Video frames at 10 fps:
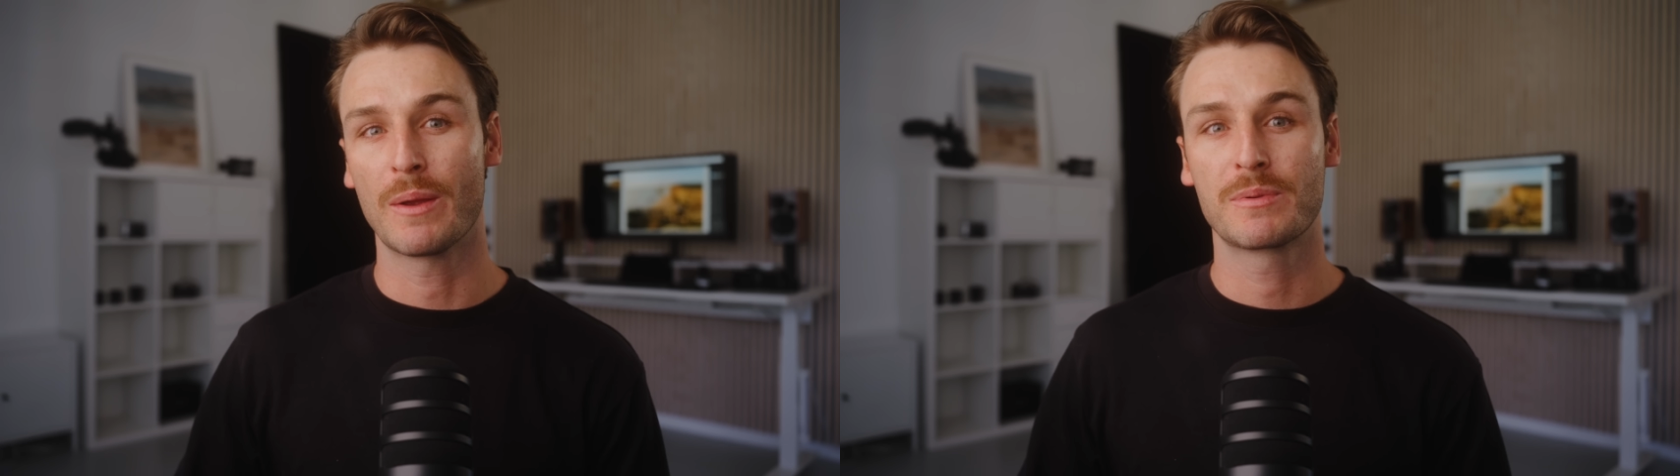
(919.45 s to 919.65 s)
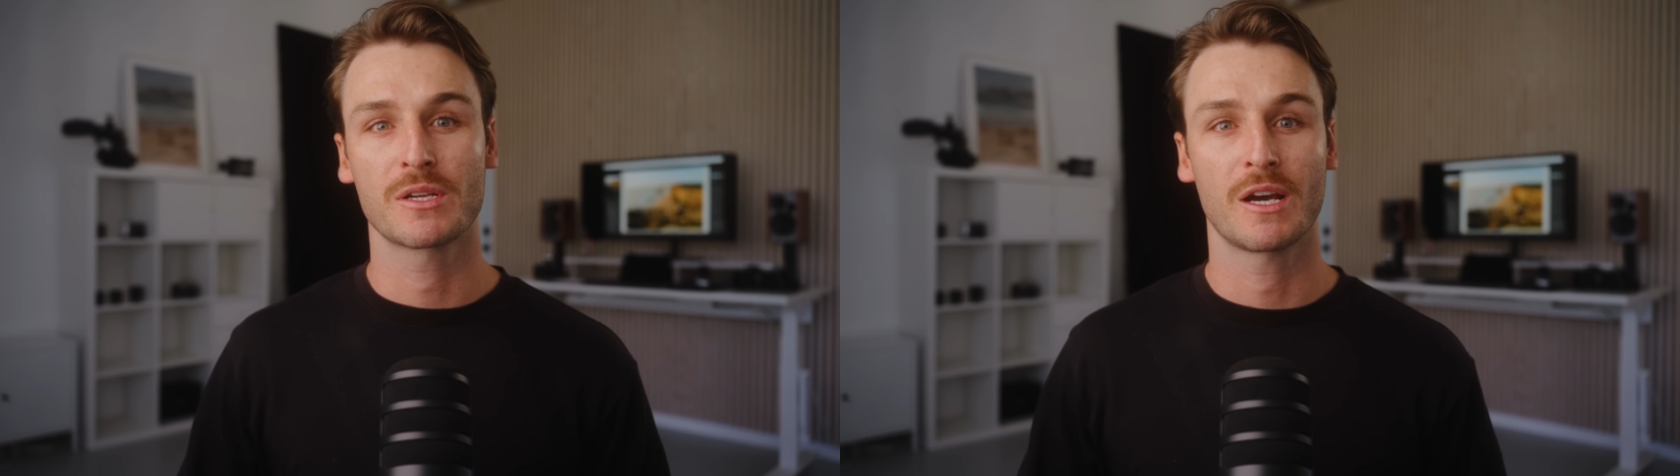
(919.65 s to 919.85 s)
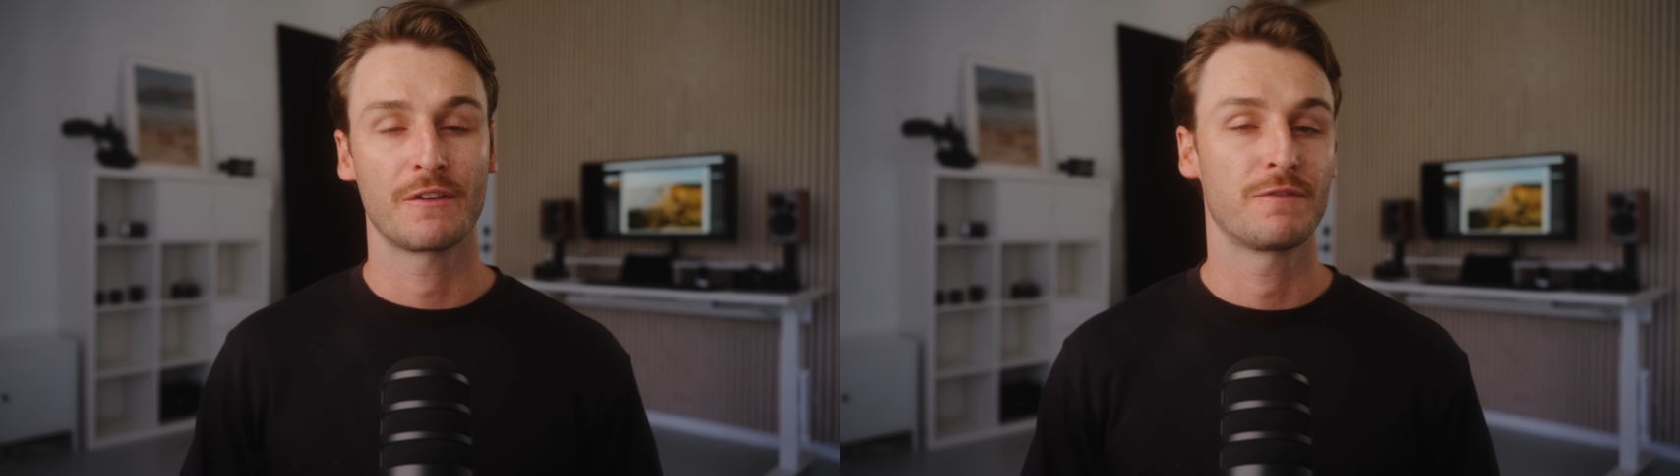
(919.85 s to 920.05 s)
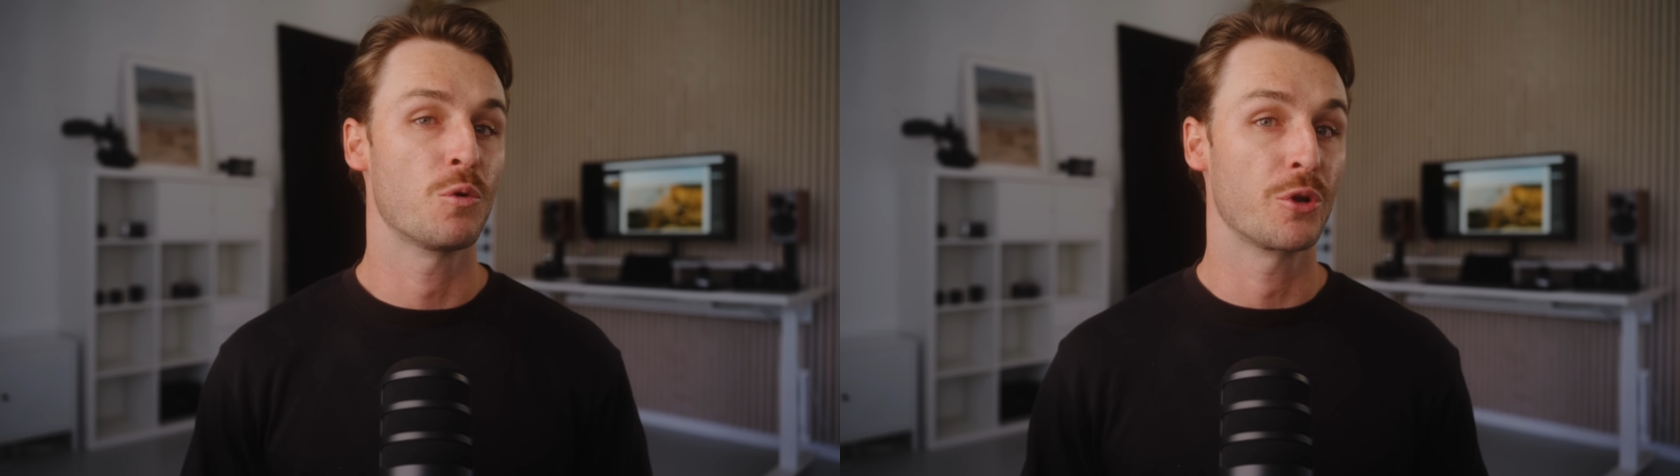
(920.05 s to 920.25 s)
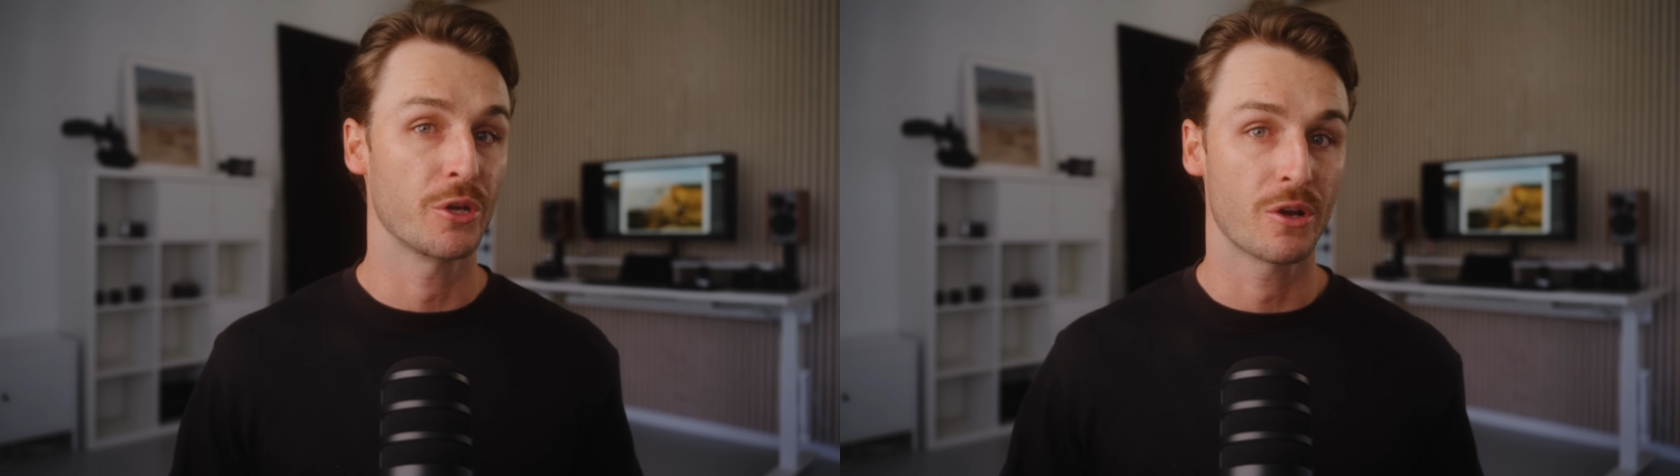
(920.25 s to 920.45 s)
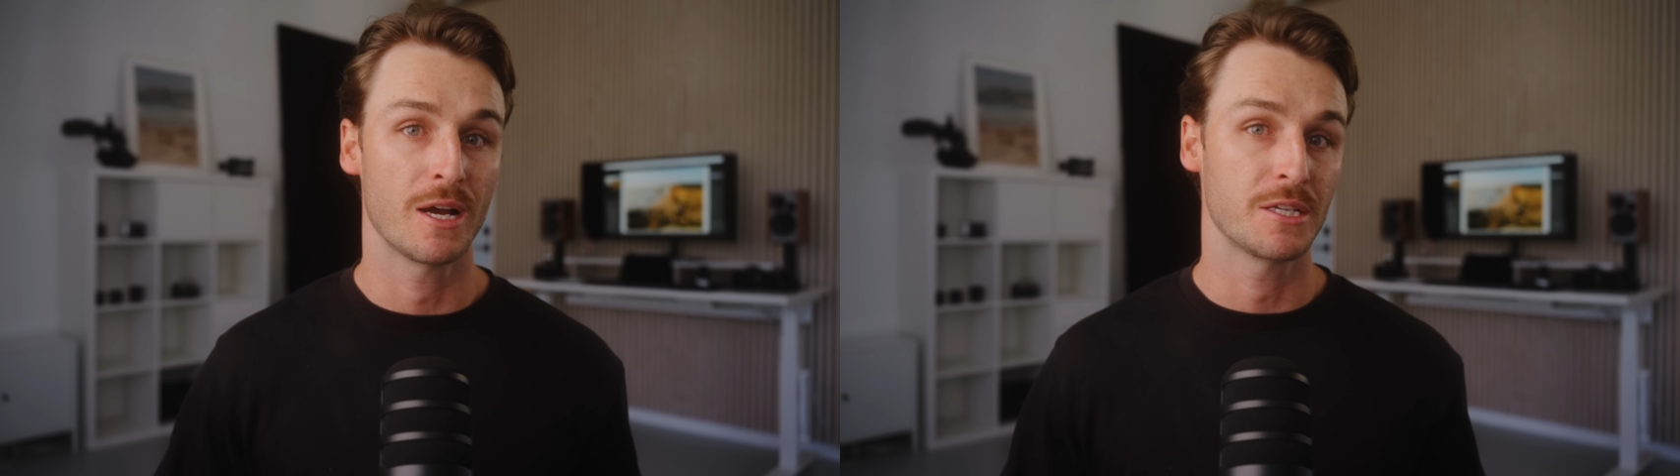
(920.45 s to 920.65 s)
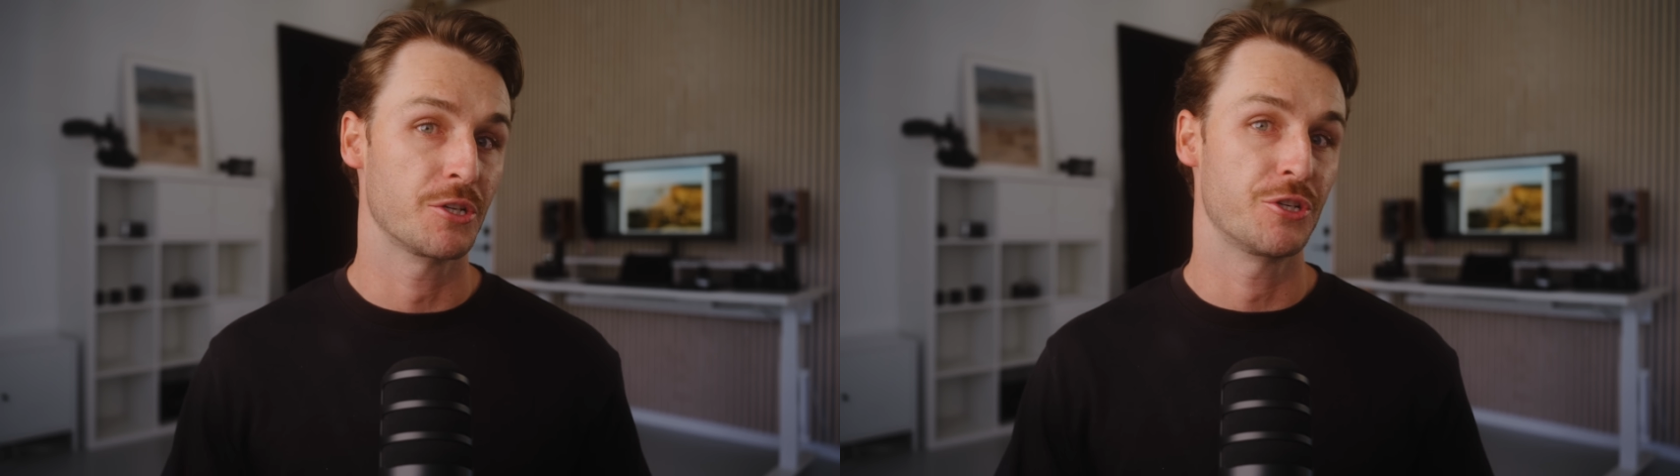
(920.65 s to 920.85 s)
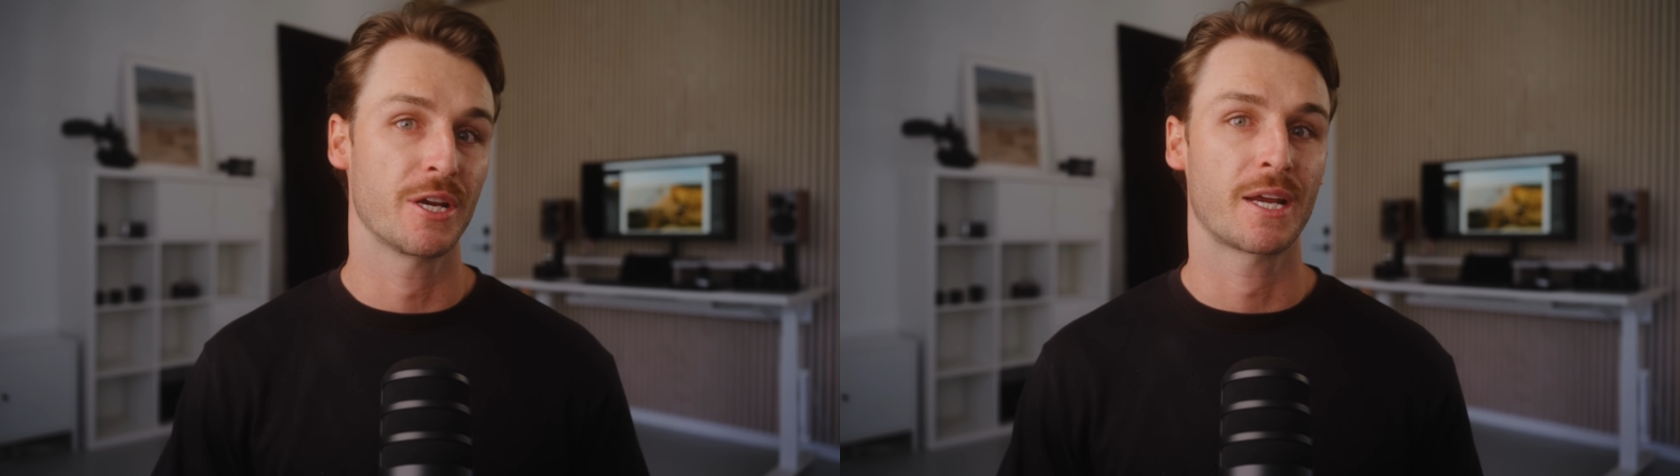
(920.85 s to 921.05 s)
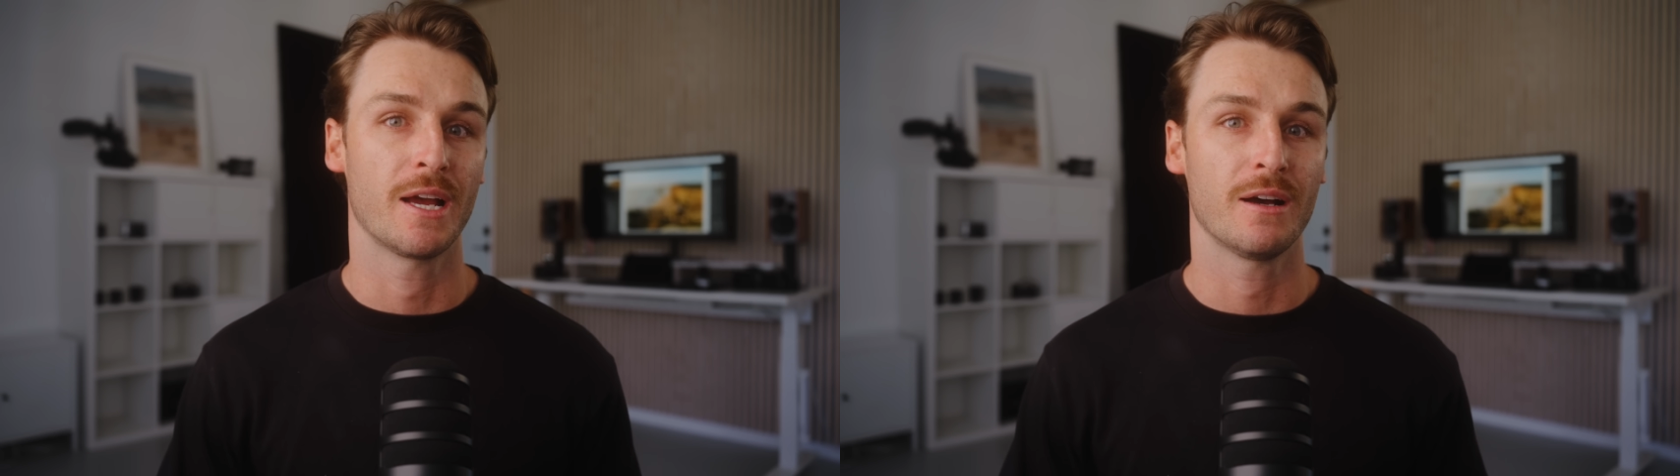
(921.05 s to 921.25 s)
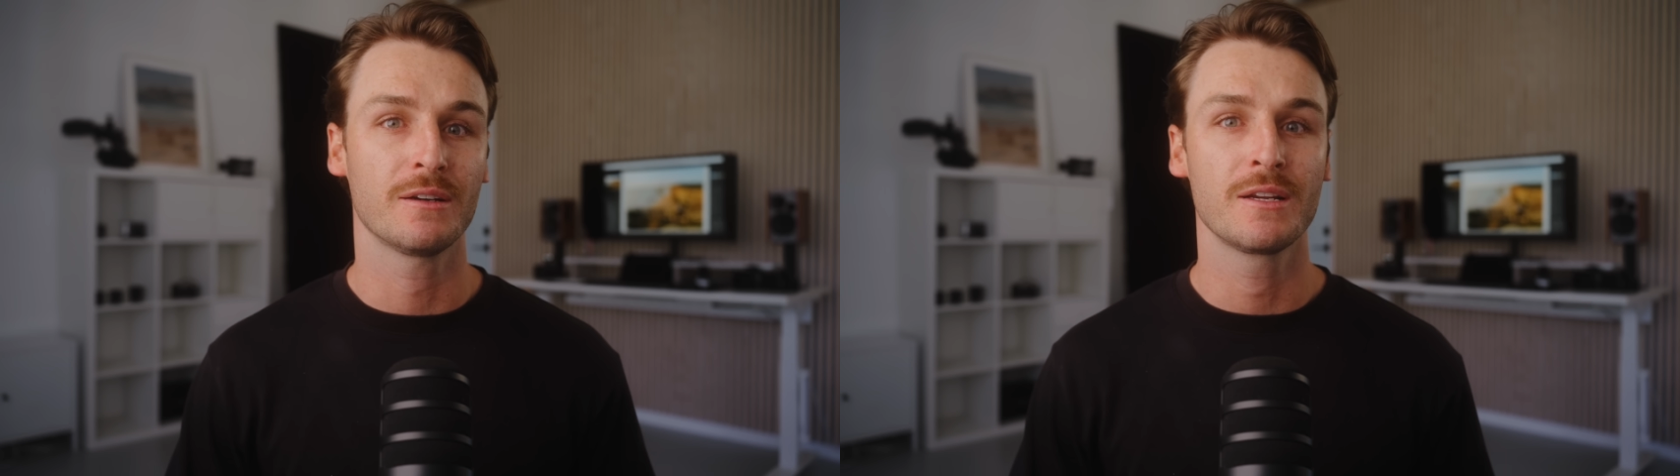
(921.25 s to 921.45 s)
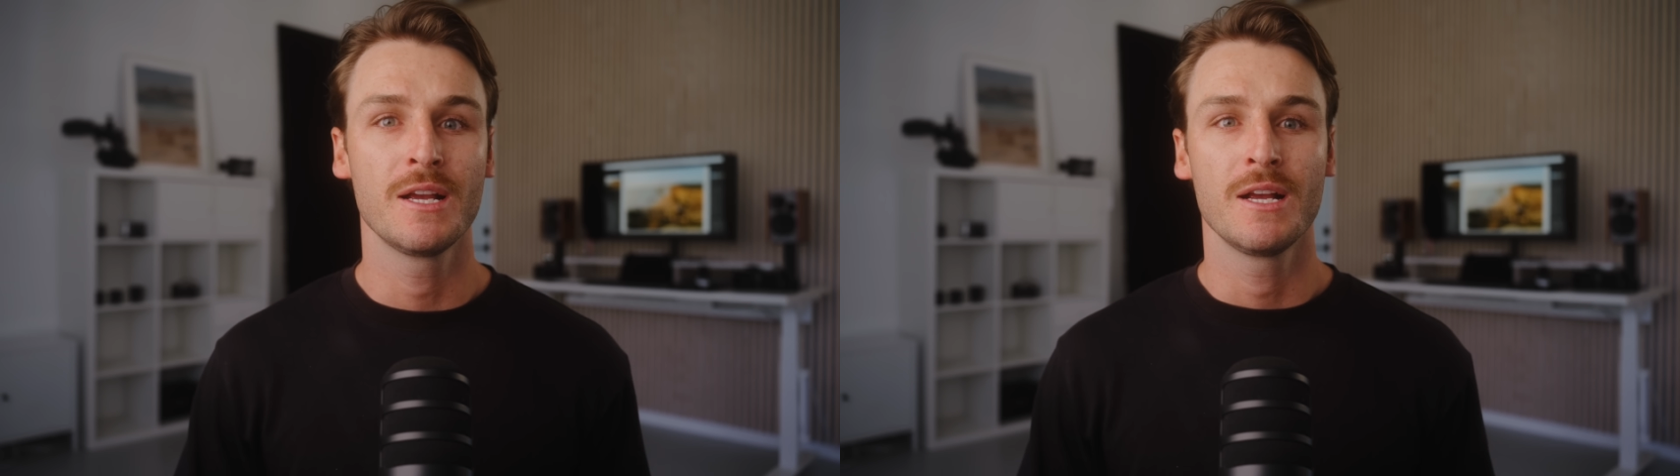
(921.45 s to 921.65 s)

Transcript: website for you guys to check out.